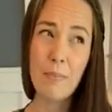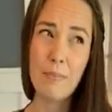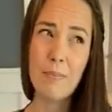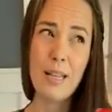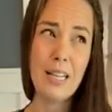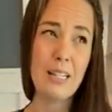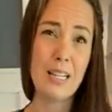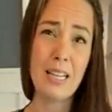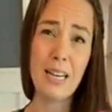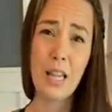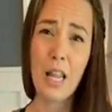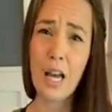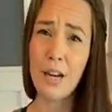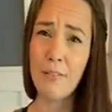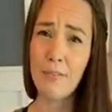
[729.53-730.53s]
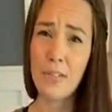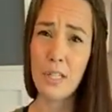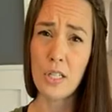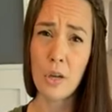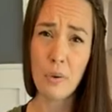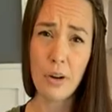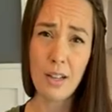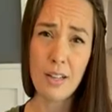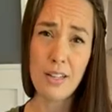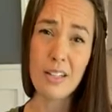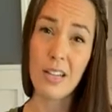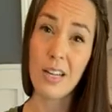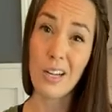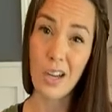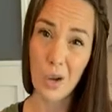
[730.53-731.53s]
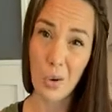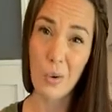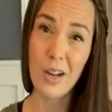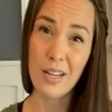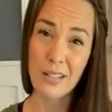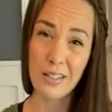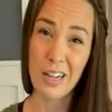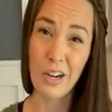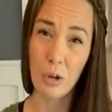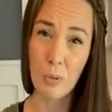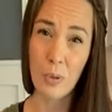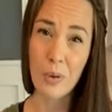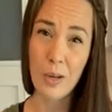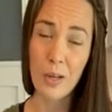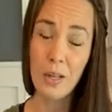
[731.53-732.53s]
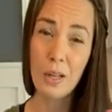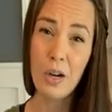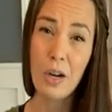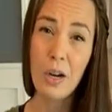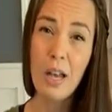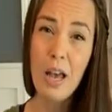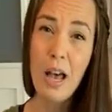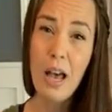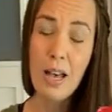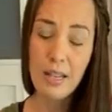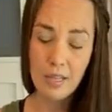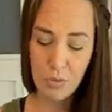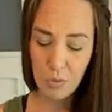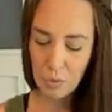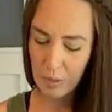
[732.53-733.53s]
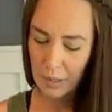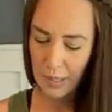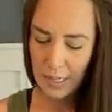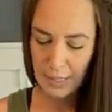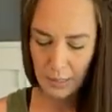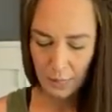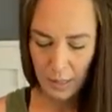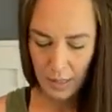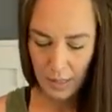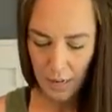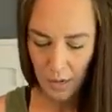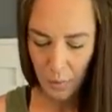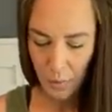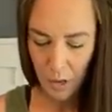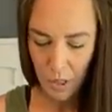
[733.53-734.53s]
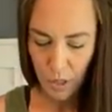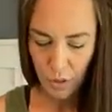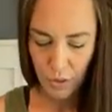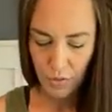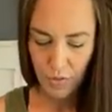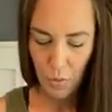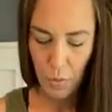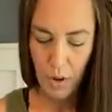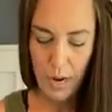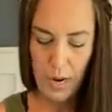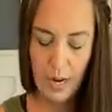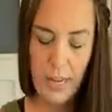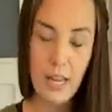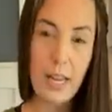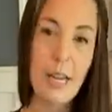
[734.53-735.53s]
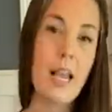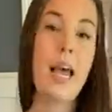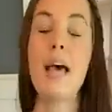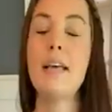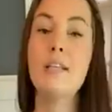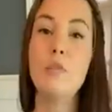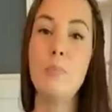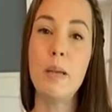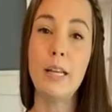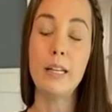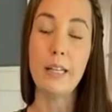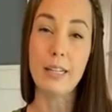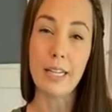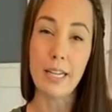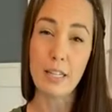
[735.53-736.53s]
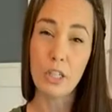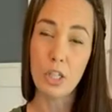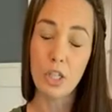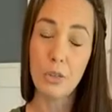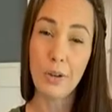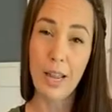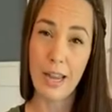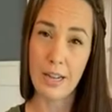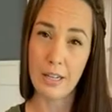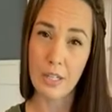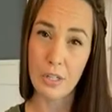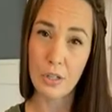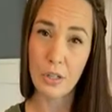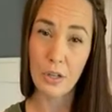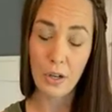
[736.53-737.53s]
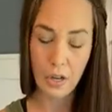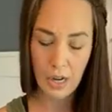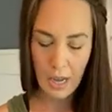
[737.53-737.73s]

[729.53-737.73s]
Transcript: it's in a lot of sodas, like Coke has caramel color. It's really something that you want to avoid. It has been linked to cancer.